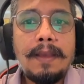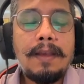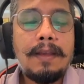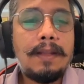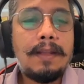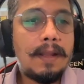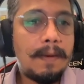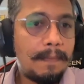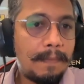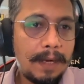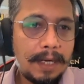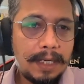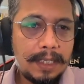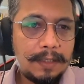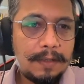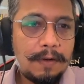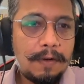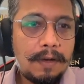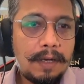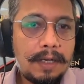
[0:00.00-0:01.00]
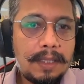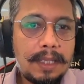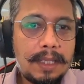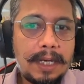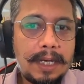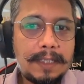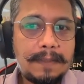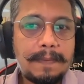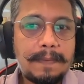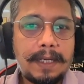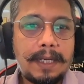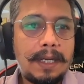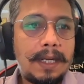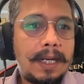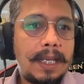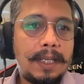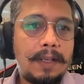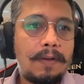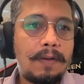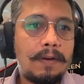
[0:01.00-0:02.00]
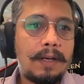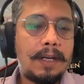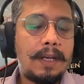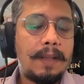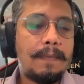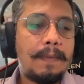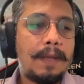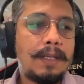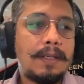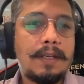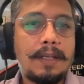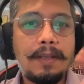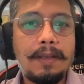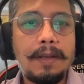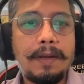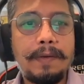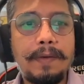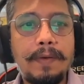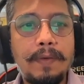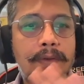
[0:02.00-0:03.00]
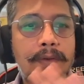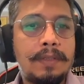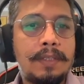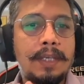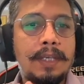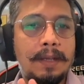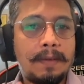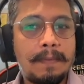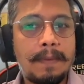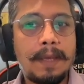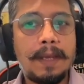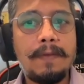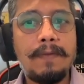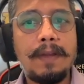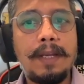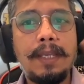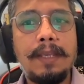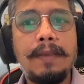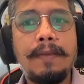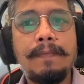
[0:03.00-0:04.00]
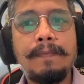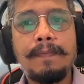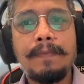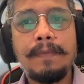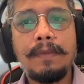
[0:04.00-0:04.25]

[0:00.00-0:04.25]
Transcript: Number is lower than expected. I already mentioned you have to check manually.